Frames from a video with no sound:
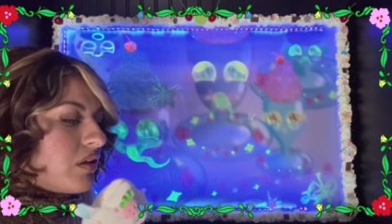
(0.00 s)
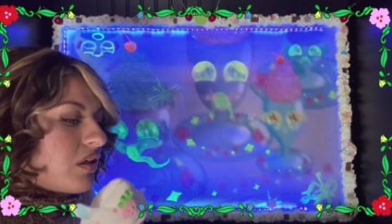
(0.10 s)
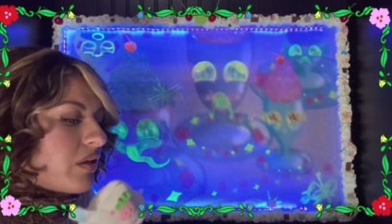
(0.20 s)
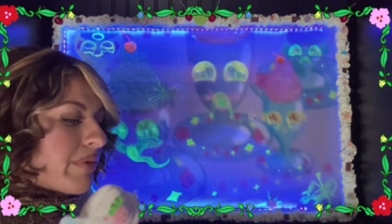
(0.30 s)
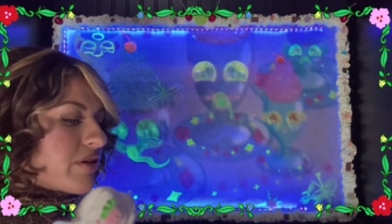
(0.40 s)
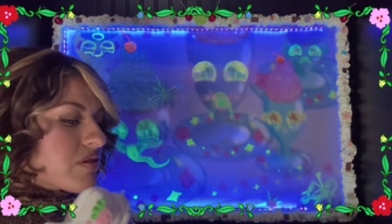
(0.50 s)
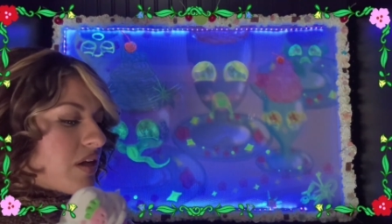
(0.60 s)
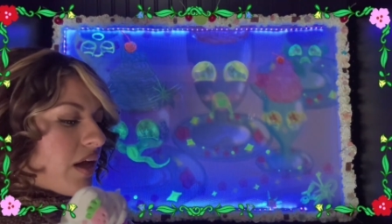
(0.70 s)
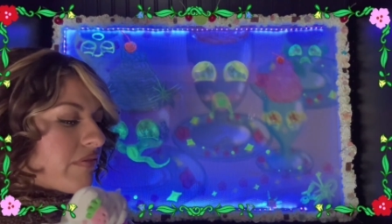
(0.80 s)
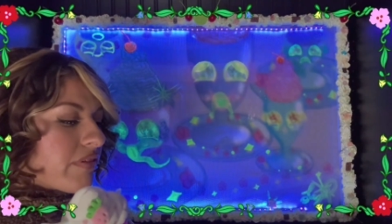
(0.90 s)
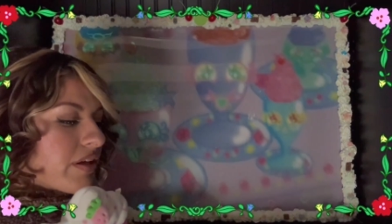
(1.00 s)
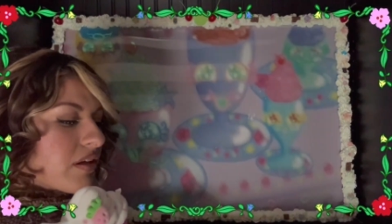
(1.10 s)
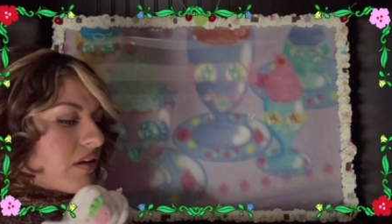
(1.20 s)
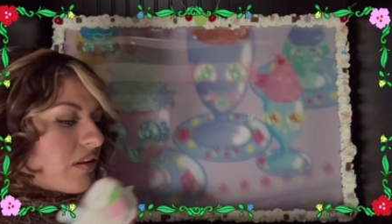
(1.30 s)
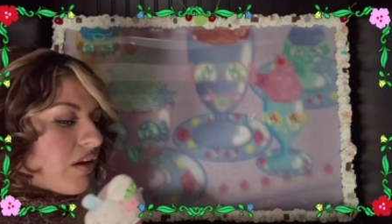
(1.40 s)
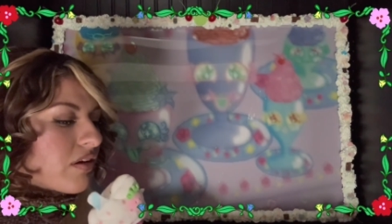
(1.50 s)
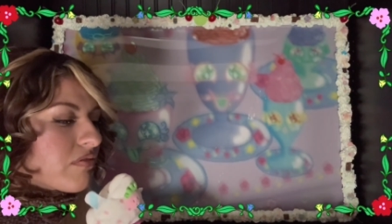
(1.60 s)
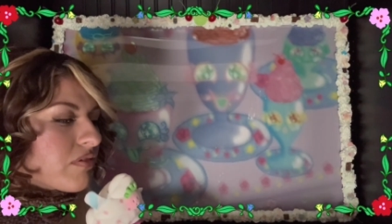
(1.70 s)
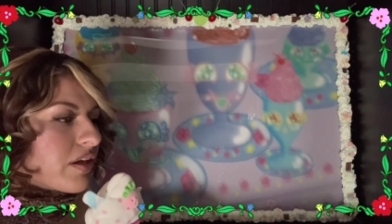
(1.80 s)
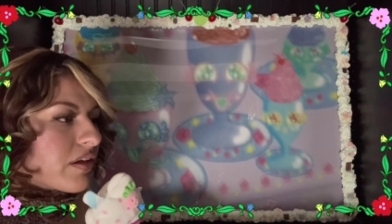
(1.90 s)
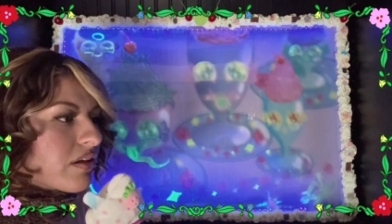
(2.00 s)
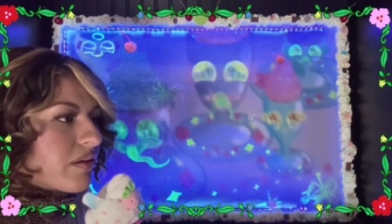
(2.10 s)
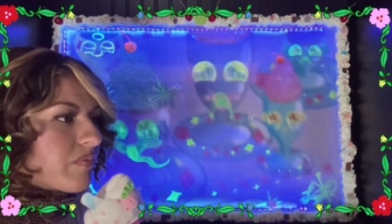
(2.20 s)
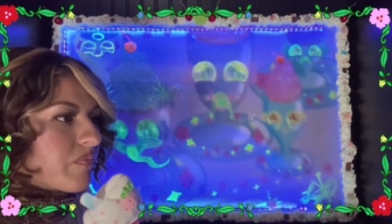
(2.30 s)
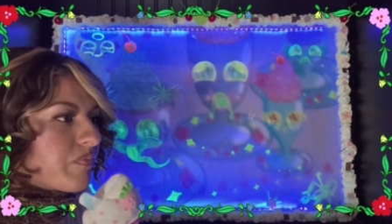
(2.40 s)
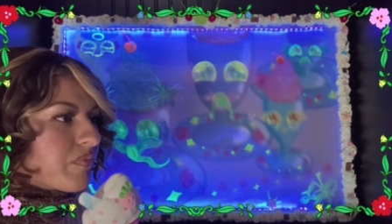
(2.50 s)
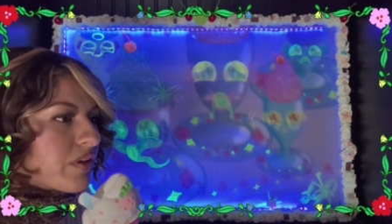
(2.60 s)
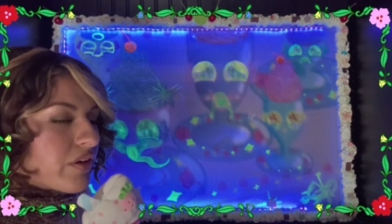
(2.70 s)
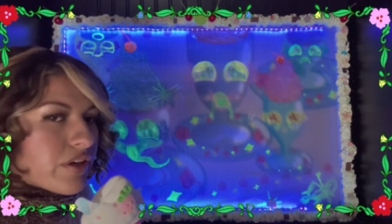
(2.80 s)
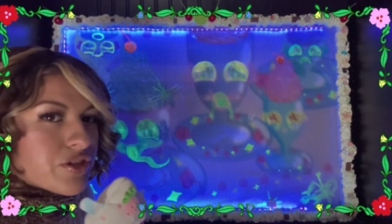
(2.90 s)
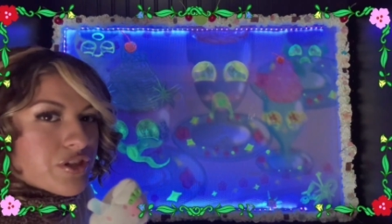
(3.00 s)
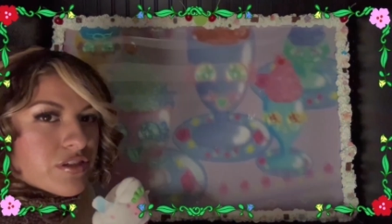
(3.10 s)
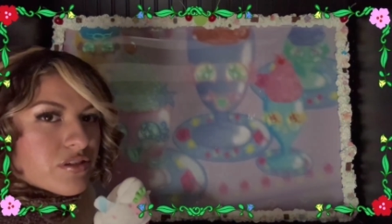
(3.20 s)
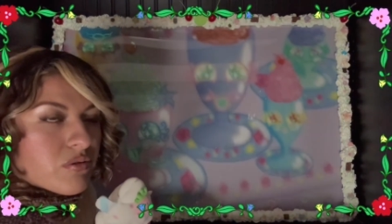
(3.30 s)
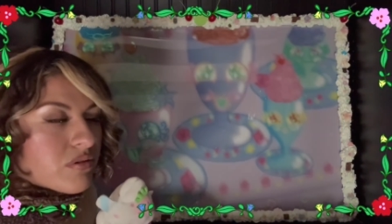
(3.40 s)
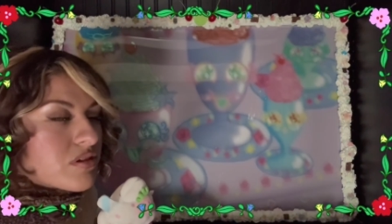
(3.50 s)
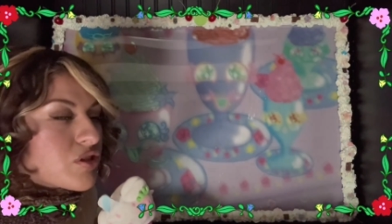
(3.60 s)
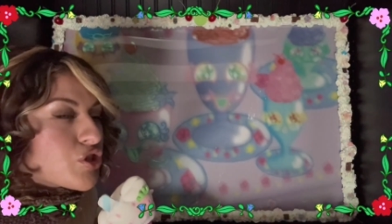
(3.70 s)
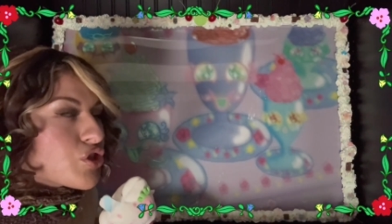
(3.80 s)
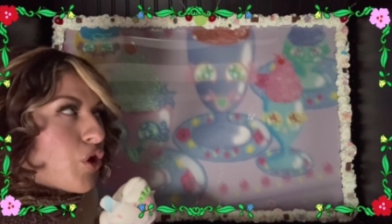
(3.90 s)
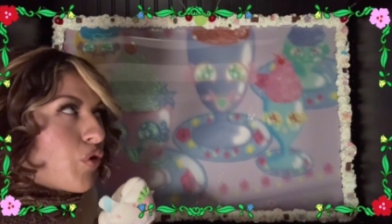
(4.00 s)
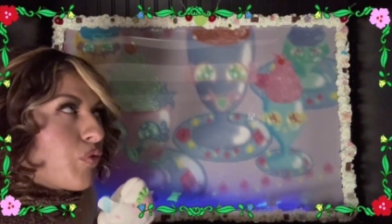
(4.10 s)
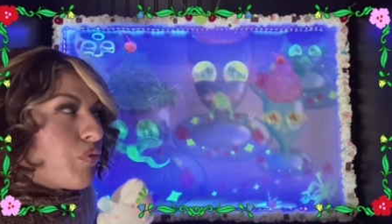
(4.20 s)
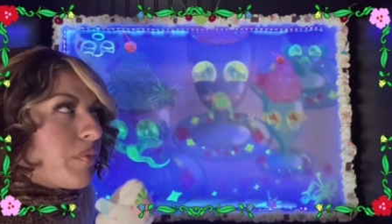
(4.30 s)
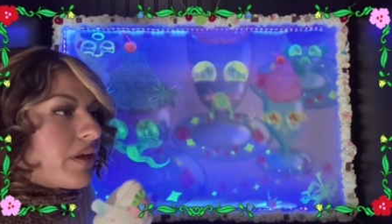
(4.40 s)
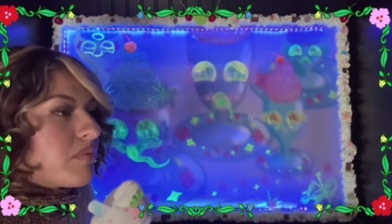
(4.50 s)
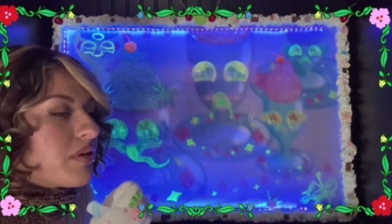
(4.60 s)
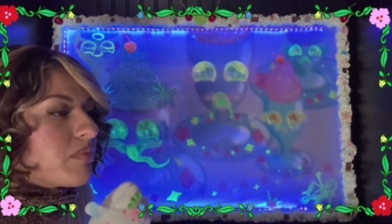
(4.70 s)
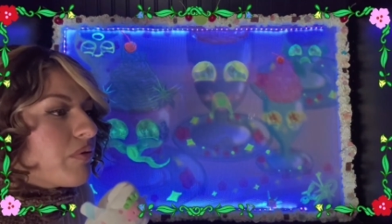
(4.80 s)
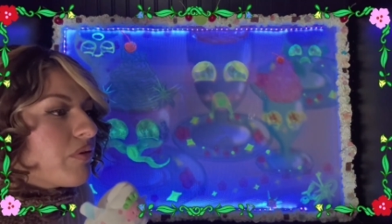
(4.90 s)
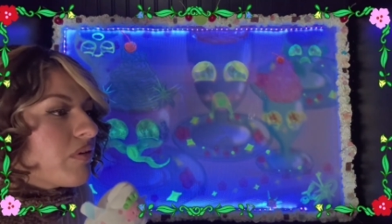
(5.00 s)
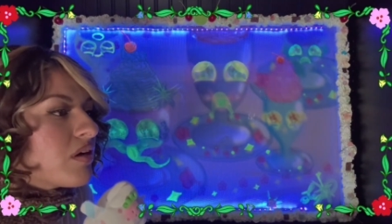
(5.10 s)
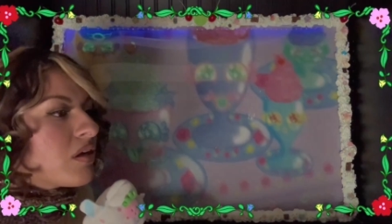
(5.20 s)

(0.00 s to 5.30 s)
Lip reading: I used to have like a lot of like grudges towards so many people,